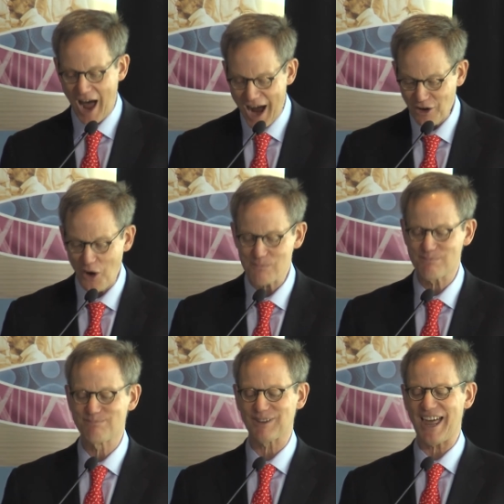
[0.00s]

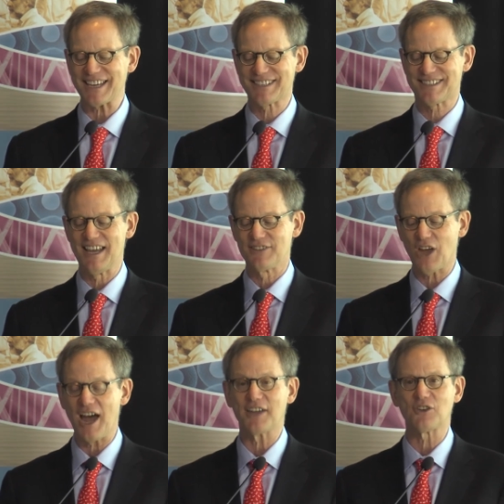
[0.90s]
Oncoplex
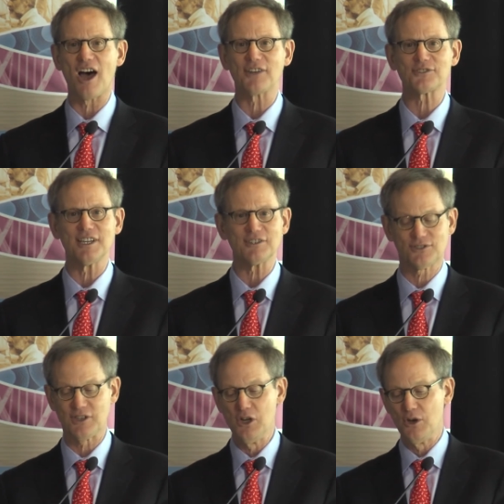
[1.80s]

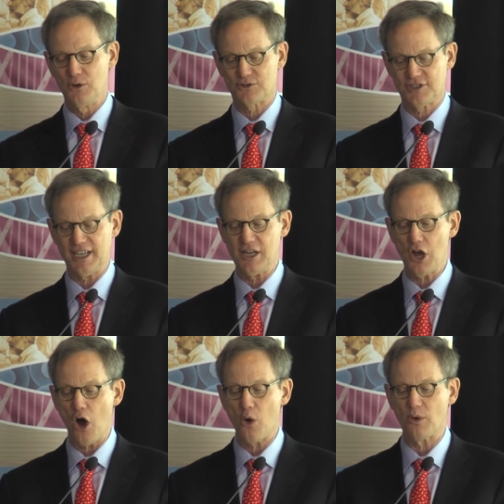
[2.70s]
Diagnostics, whose
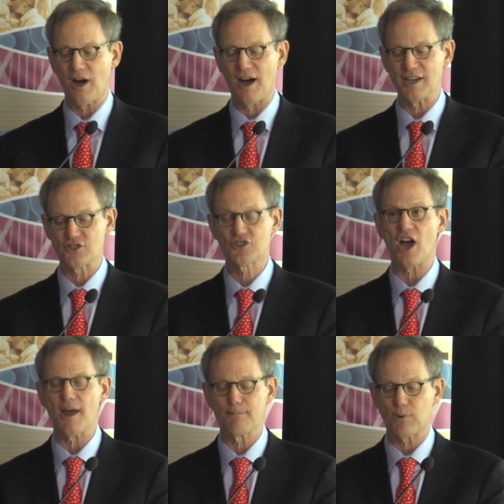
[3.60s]
CEO is
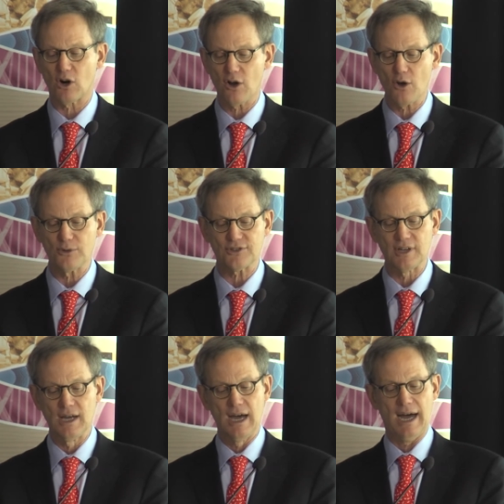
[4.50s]
John Burrows.
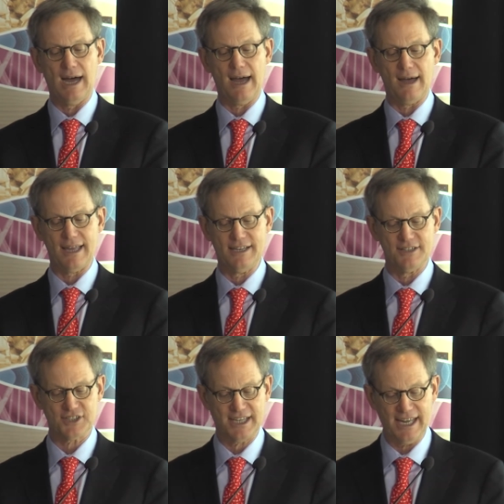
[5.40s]
It
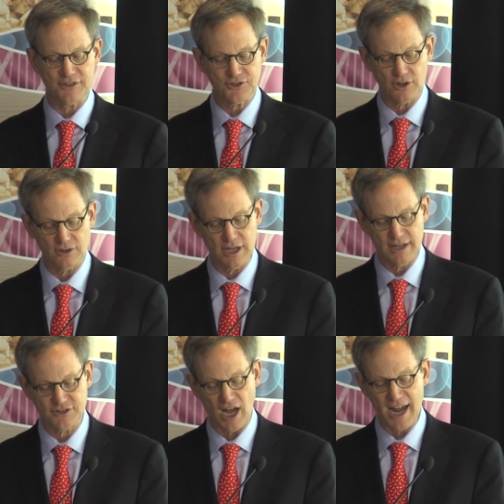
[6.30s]
is Cancer
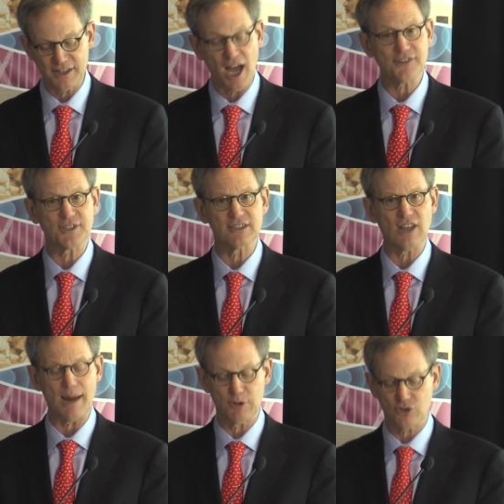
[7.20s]
Diagnostics
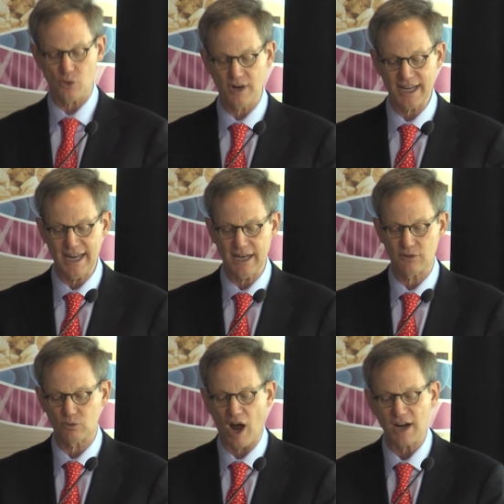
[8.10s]
Laboratory
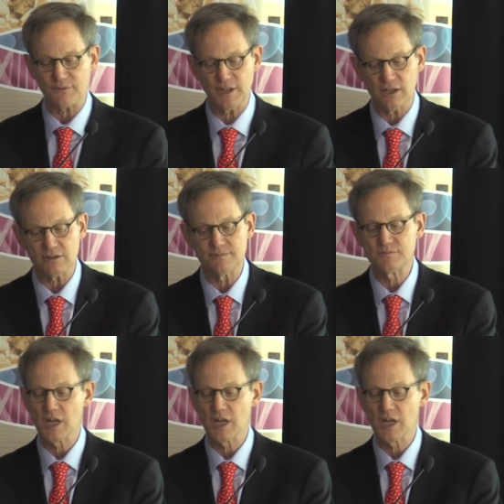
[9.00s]
in Rockville.